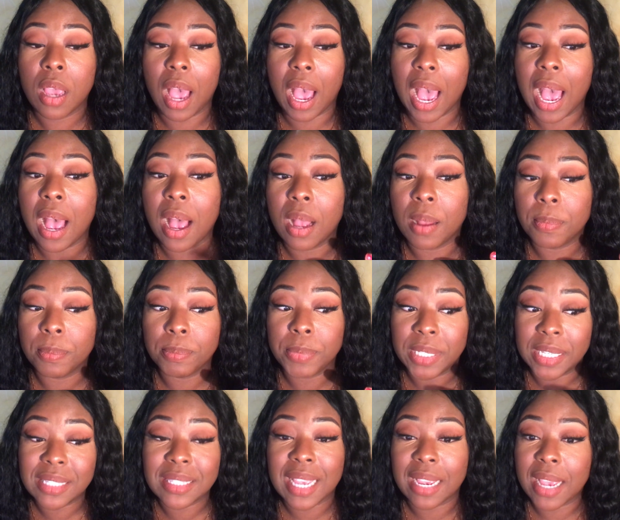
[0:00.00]
Um,
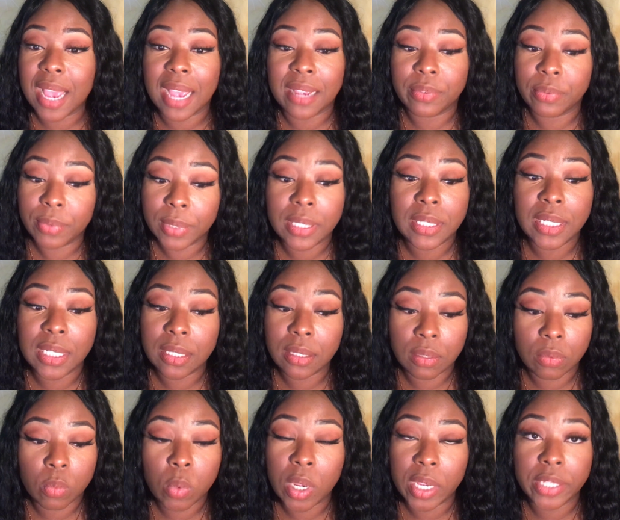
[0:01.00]
because I, I
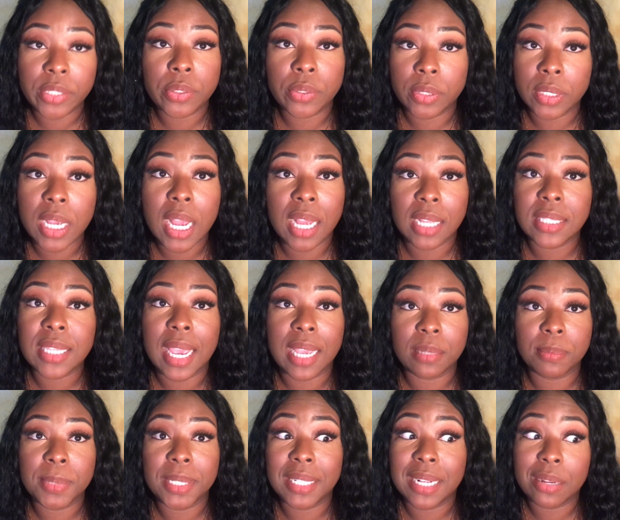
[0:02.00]
really want you to
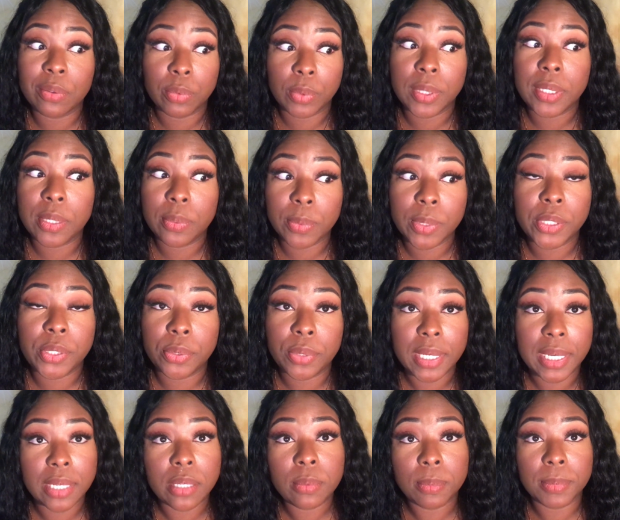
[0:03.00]
contact me and I really want you
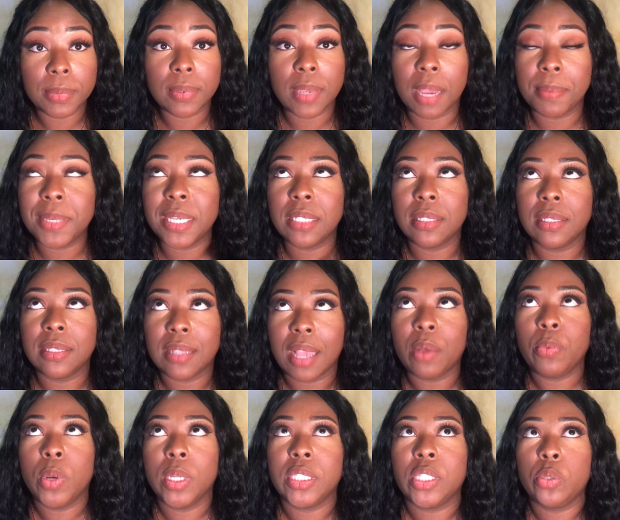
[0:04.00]
to help me. I mean,
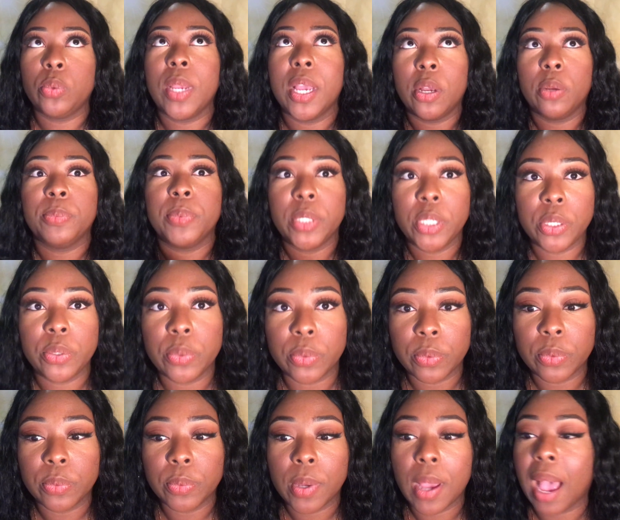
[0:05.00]
I want to help you.
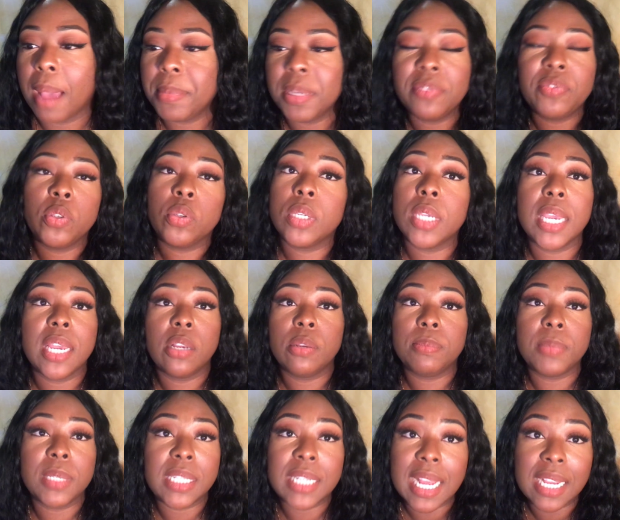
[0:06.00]
I mean, if you could
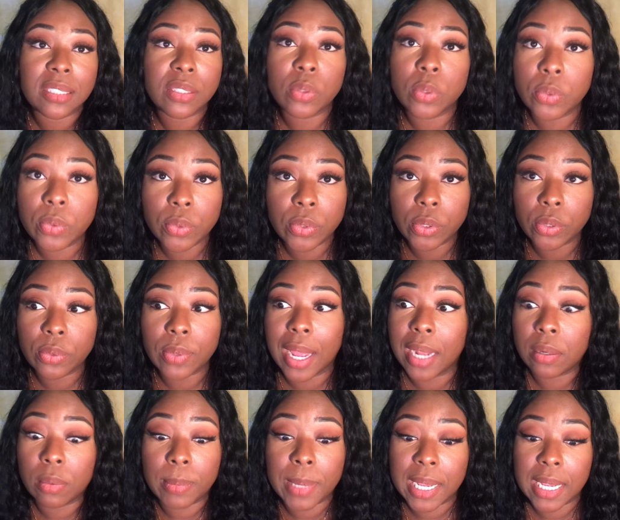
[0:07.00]
help me, that's cool too. I
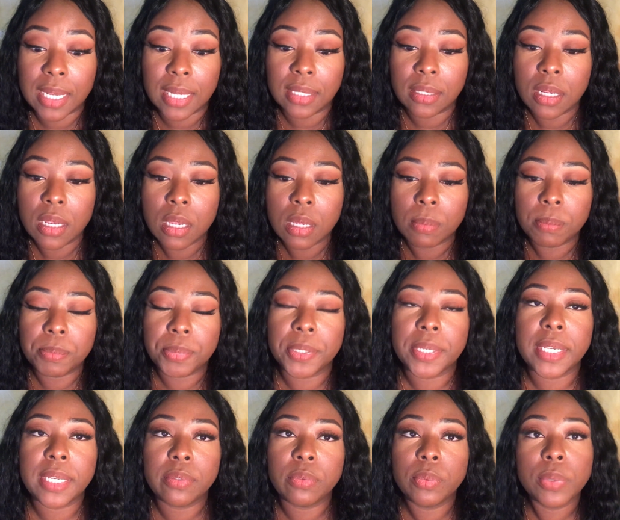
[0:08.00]
don't mind.
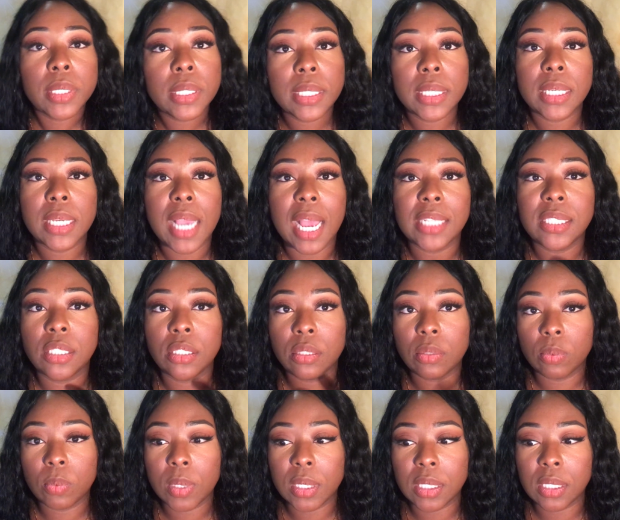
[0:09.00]
But really, I
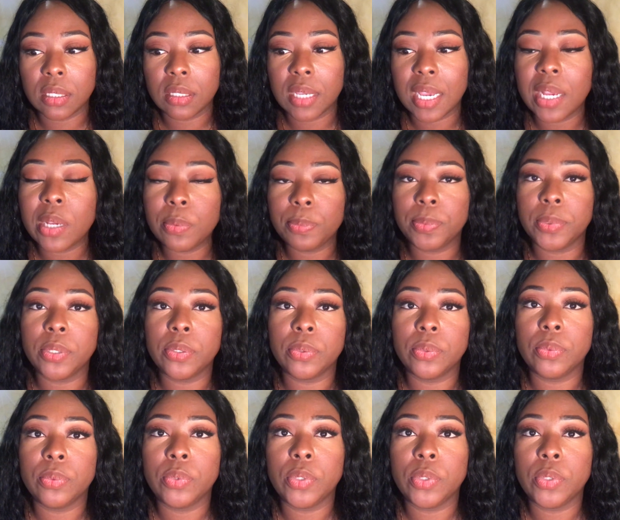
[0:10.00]
just want to help you.